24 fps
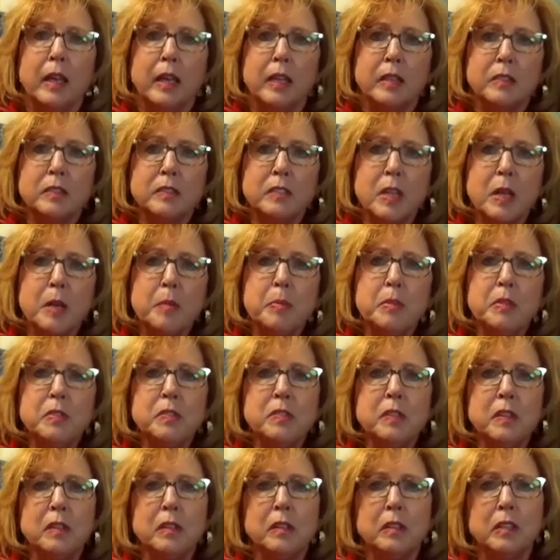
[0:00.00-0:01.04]
Examples
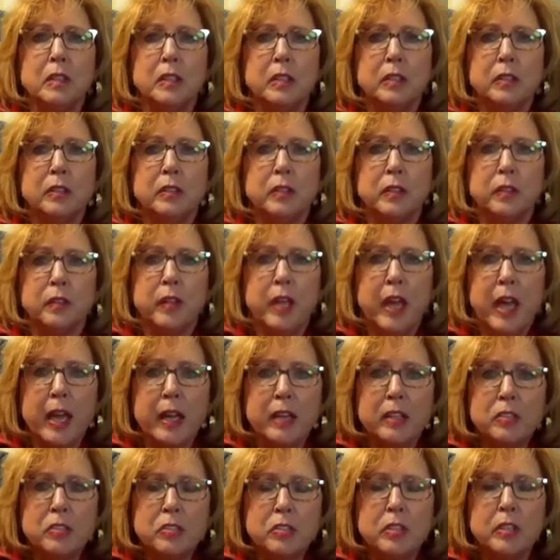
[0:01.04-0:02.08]
include
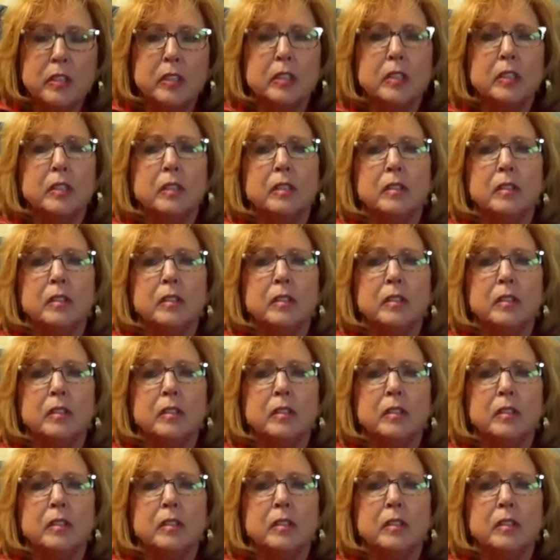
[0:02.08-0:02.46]
occasionally,